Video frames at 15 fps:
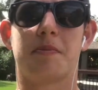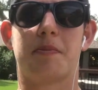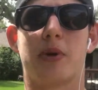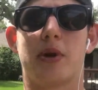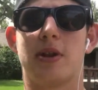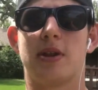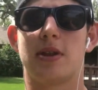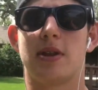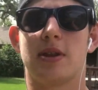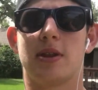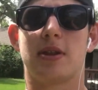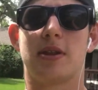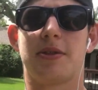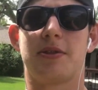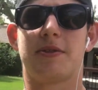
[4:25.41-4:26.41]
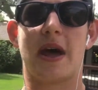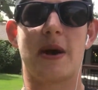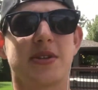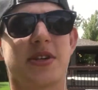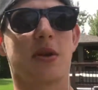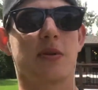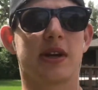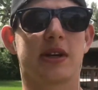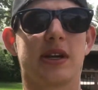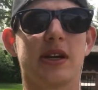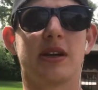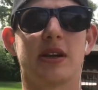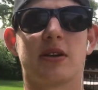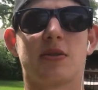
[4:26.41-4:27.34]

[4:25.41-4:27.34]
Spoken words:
but that was kind of what I needed.